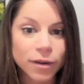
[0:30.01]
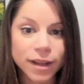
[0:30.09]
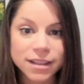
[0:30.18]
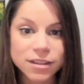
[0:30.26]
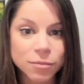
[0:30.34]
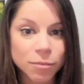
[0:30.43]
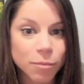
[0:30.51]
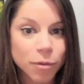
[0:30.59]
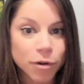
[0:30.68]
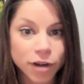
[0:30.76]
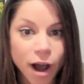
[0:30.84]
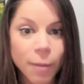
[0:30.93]
That's
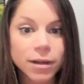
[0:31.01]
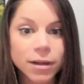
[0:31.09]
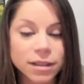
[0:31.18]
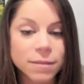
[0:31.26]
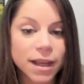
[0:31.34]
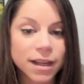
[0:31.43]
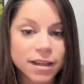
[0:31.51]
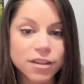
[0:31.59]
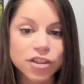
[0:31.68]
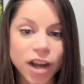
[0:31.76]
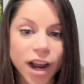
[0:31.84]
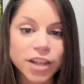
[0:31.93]
predominantly made in the
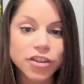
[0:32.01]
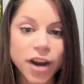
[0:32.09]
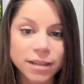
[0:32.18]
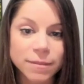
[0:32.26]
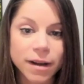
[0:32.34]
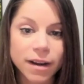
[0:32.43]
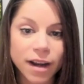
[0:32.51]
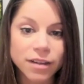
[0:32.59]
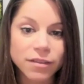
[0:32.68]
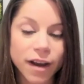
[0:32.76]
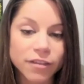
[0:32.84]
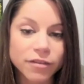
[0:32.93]
GI tract, about
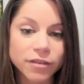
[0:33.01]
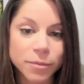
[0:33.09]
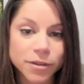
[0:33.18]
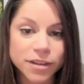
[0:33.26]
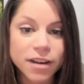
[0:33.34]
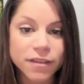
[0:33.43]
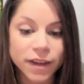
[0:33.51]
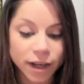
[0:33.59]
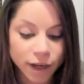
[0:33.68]
95% of it.